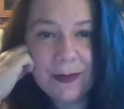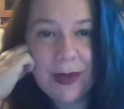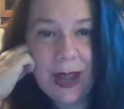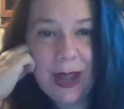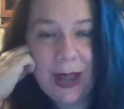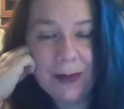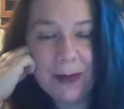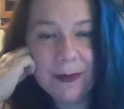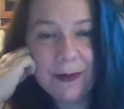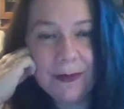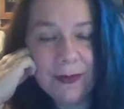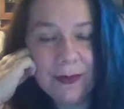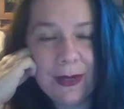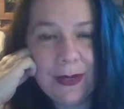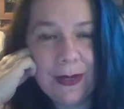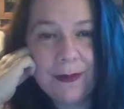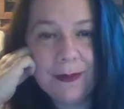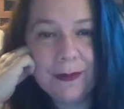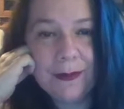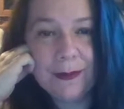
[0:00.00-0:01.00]
come
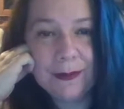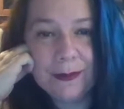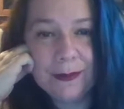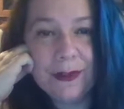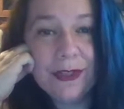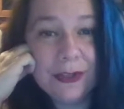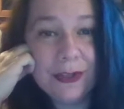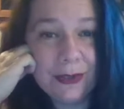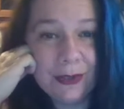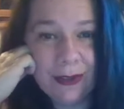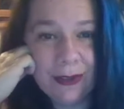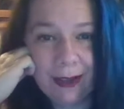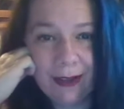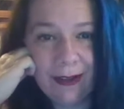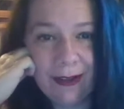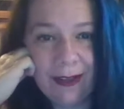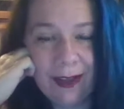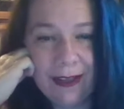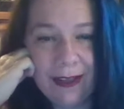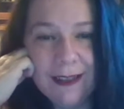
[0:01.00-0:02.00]
from Sri
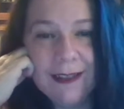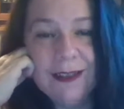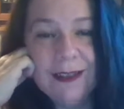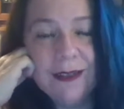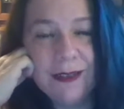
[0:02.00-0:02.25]
Lanka